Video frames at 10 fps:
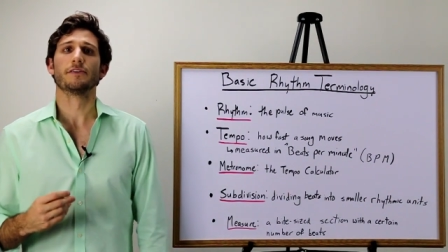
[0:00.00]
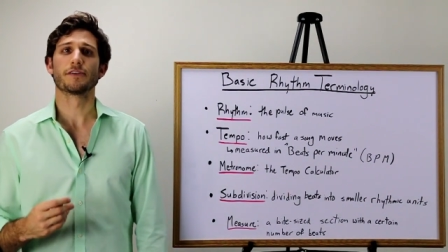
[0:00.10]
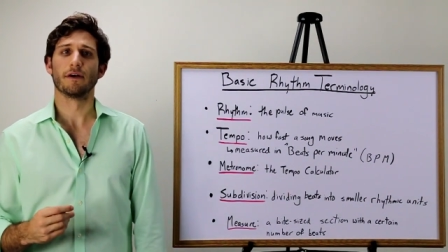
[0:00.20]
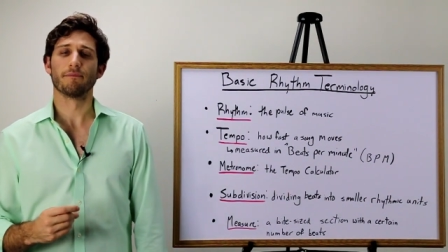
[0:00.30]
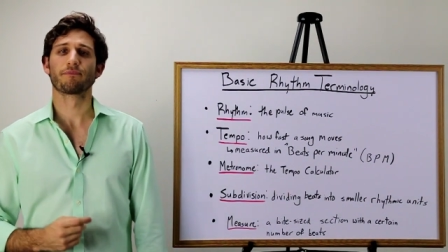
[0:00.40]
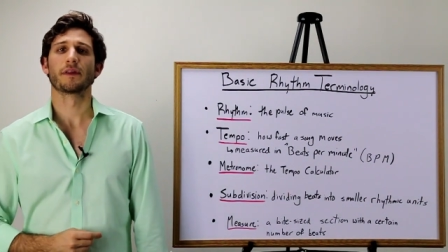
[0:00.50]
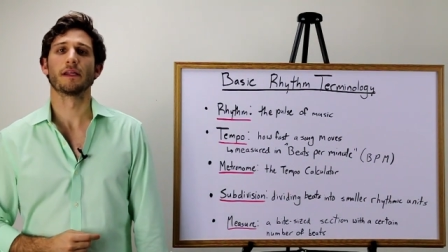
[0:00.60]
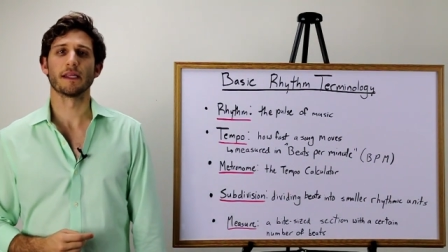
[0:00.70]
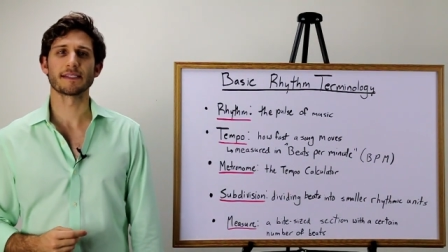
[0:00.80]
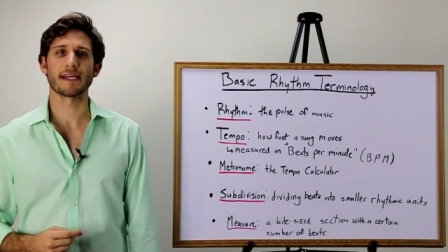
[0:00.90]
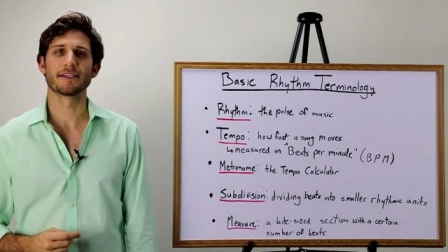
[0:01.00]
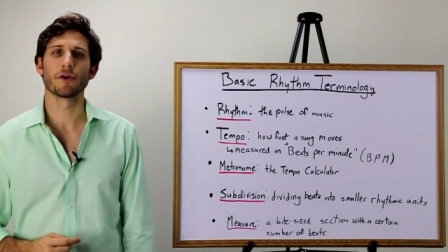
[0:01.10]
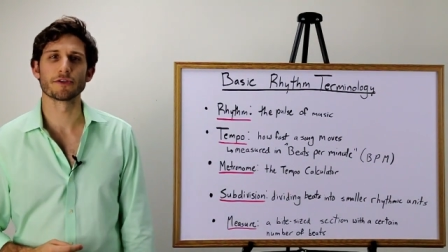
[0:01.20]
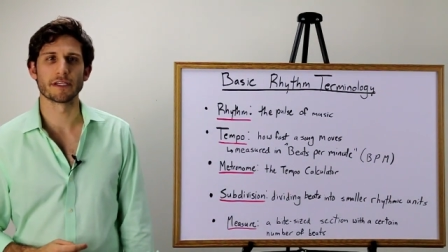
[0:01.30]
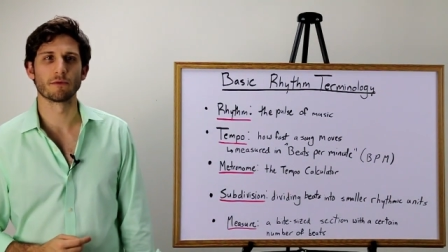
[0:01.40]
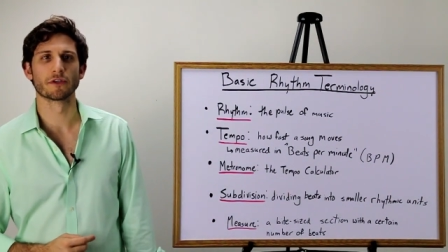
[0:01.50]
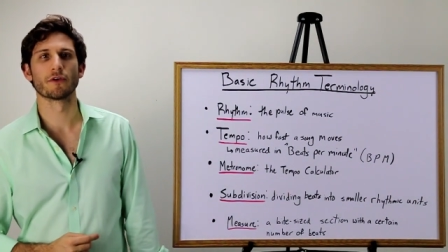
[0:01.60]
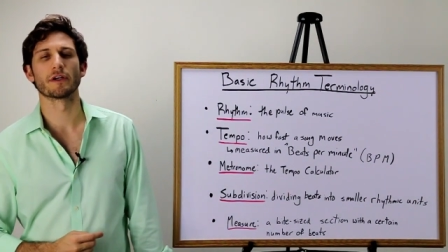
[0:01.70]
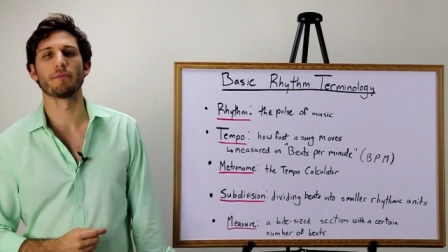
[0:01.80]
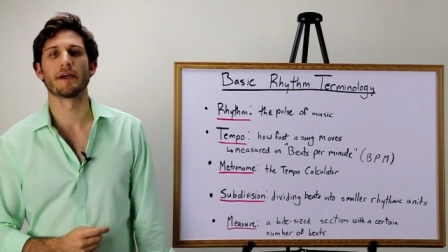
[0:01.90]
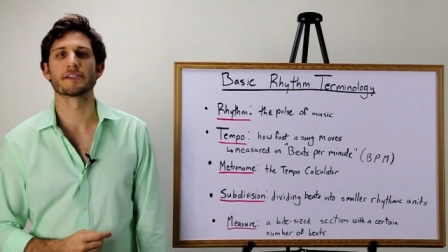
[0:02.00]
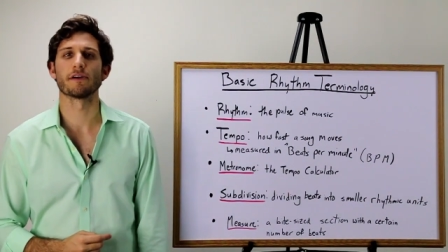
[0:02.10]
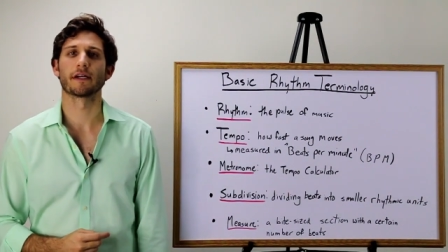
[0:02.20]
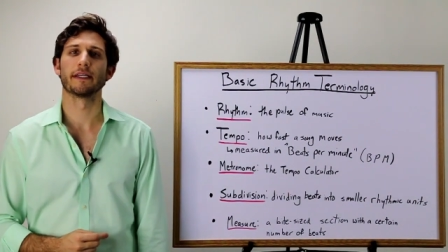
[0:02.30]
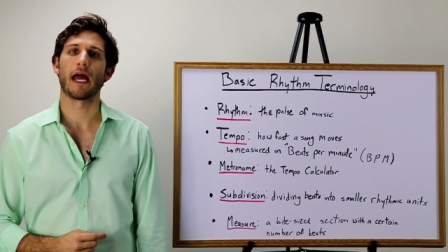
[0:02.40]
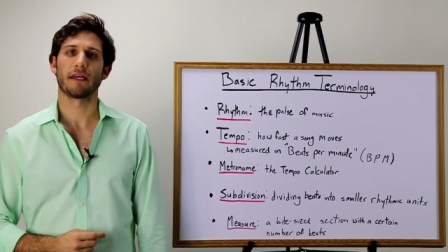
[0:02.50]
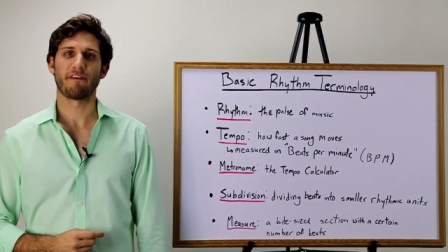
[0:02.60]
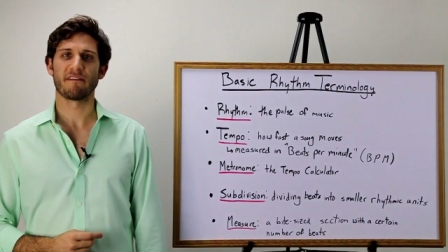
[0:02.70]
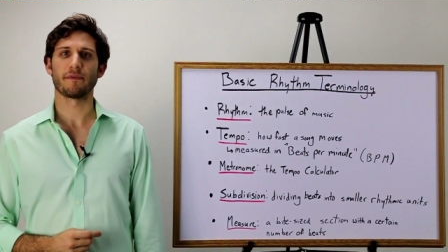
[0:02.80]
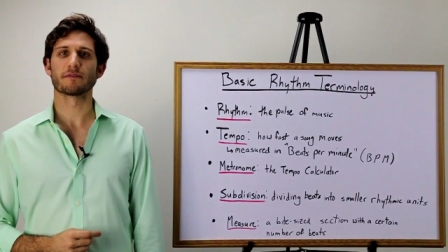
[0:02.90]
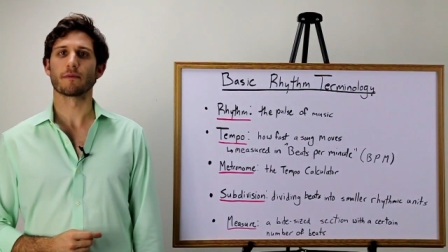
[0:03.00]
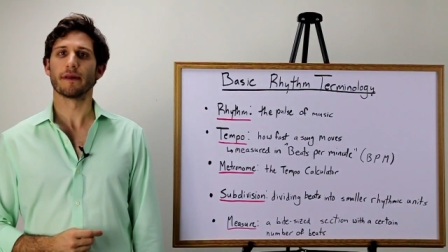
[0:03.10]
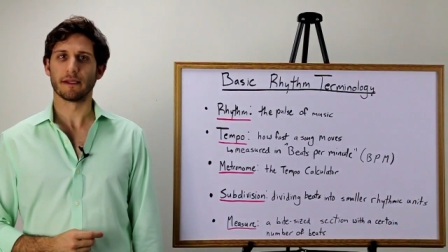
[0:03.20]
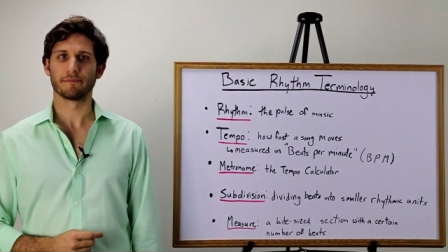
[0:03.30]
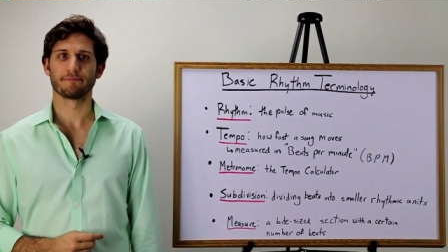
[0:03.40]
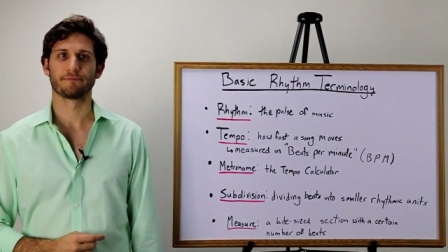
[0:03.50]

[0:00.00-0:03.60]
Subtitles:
So, let's say I told you that we're going to play a song at 95 beats per minute.